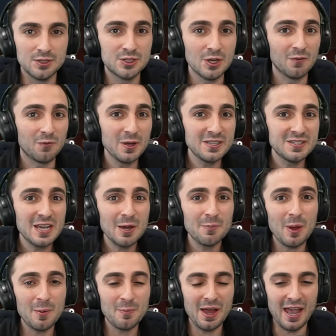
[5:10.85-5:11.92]
So if we skip
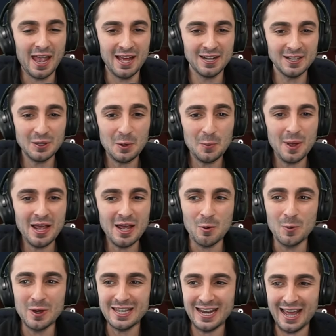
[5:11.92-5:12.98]
up ahead a little bit,
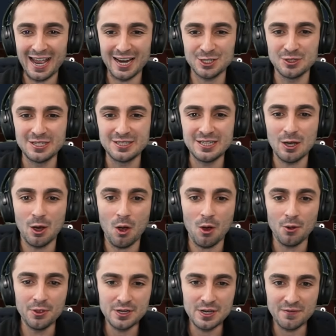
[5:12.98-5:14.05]
we can actually see
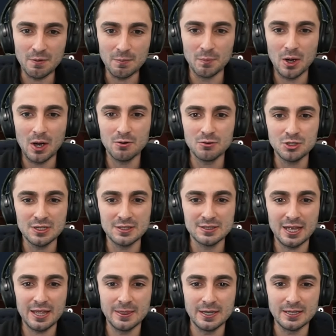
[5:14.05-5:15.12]
all the different potions
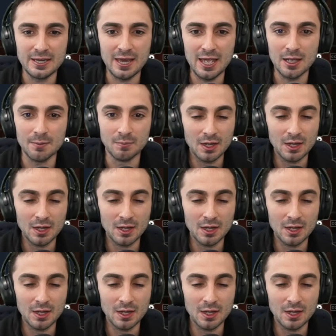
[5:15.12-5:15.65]
in the game.